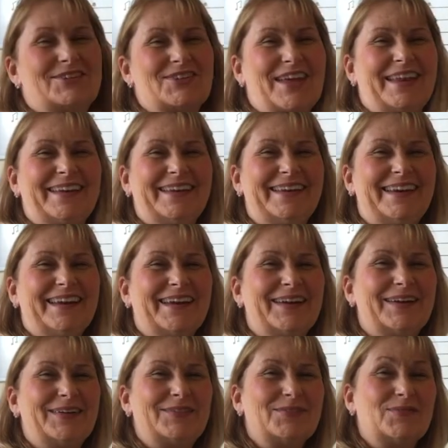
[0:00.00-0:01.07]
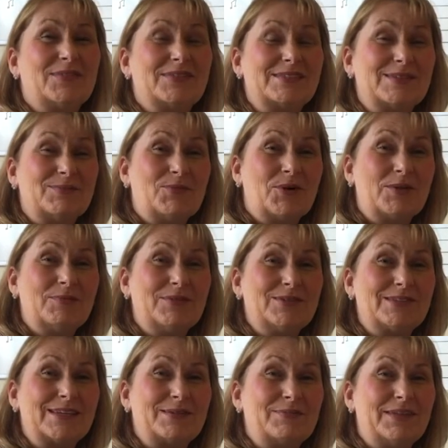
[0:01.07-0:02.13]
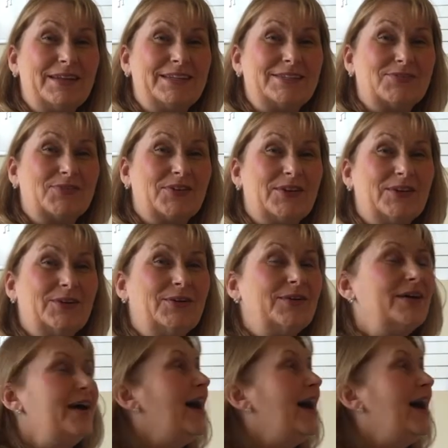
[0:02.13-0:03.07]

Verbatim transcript: Shannon here with some more music minutes for you.